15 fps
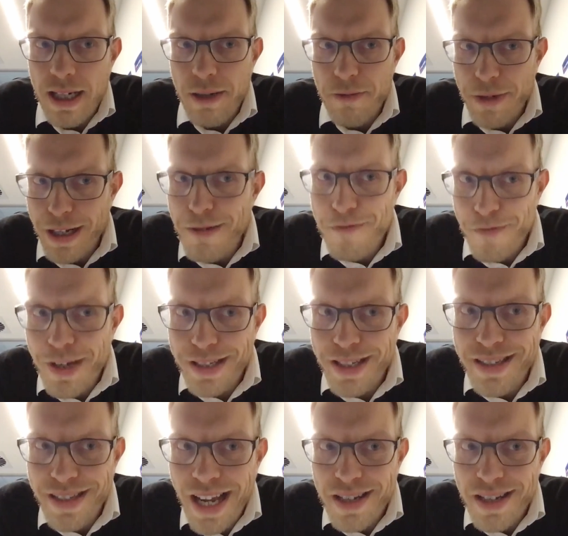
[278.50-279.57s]
But
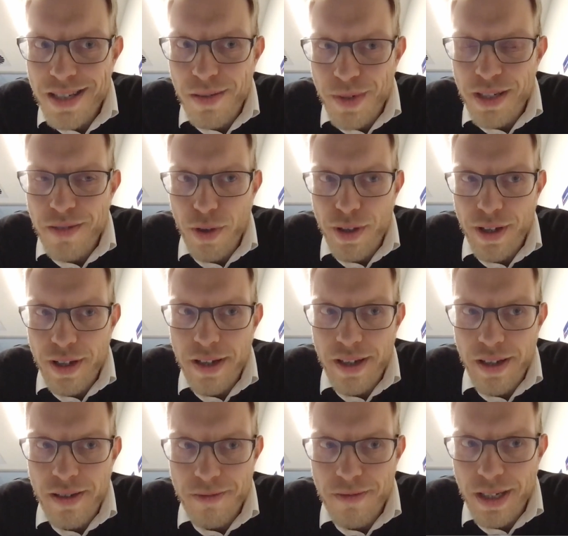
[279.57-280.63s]
that is a bit with
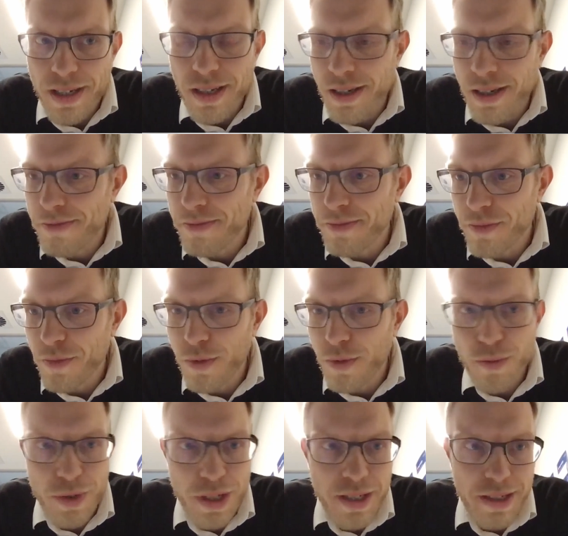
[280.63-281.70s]
a,
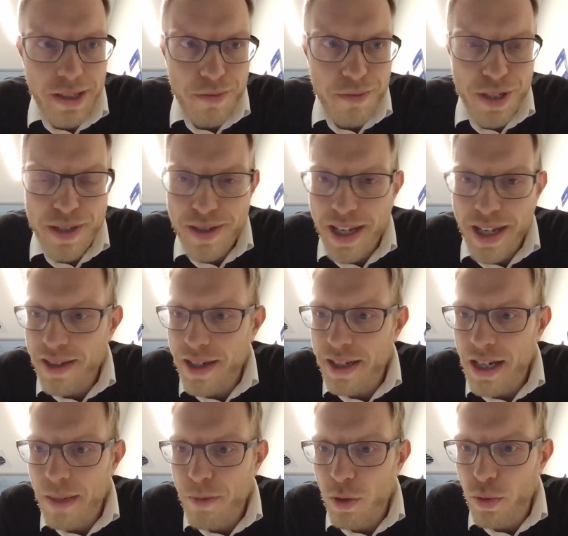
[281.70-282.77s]
please take that
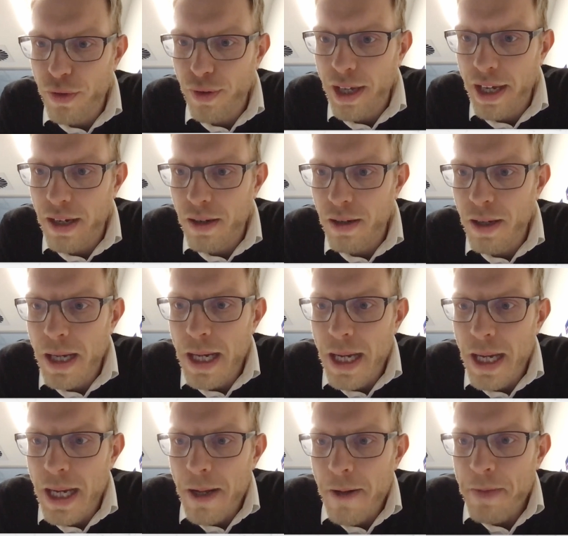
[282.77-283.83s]
number with care.
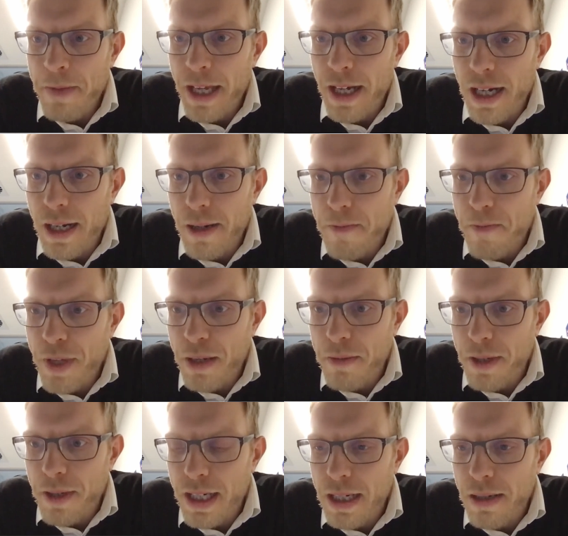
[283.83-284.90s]

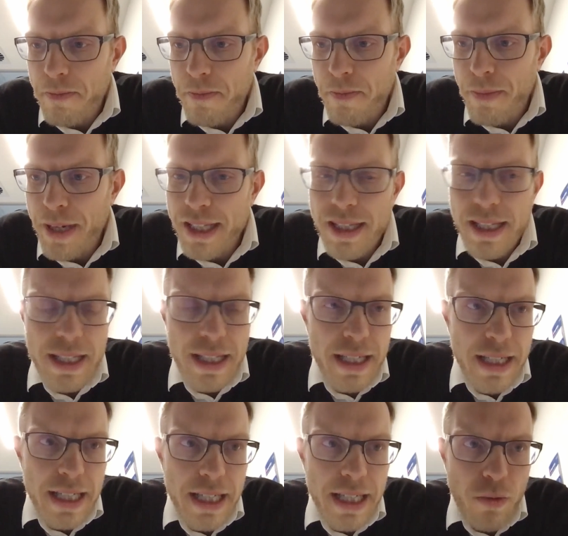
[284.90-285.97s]
But
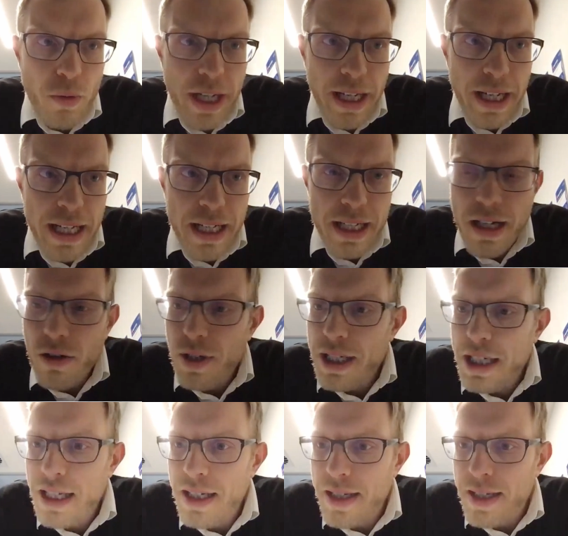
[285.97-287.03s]
what I can
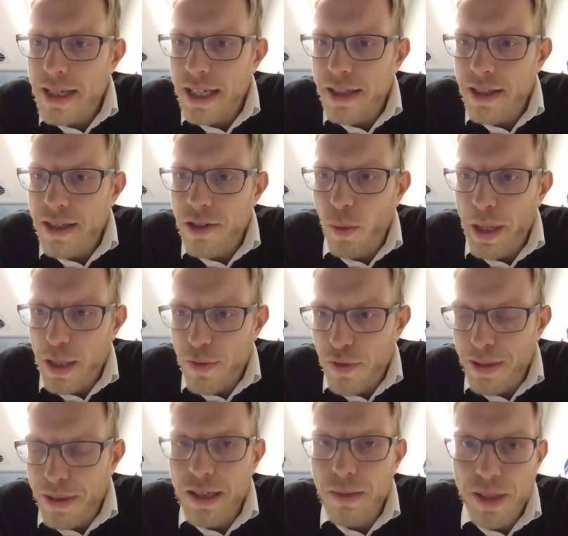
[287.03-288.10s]
guarantee is that the domain of
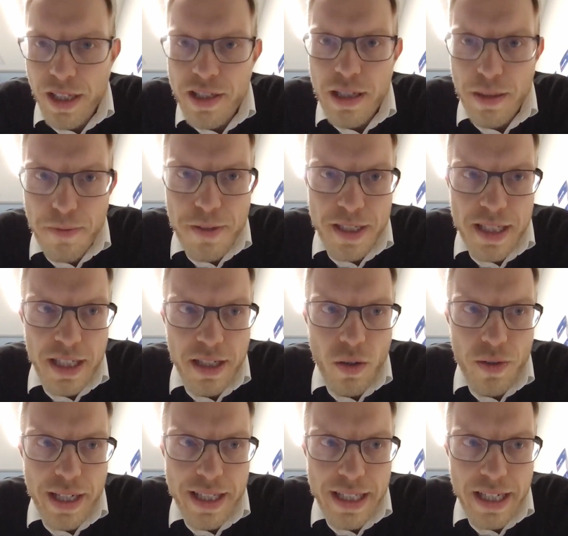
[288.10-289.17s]
applicability fitting on
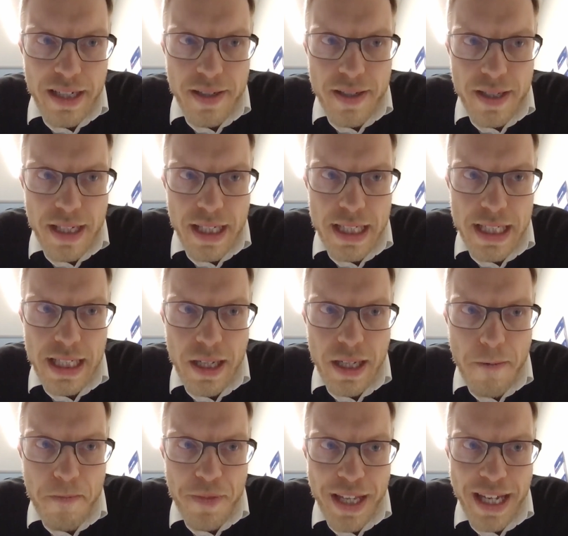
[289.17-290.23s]
that data set,
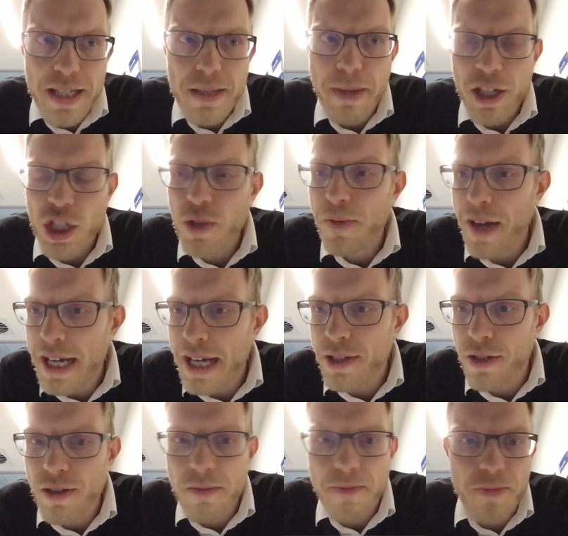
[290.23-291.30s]
that is much faster.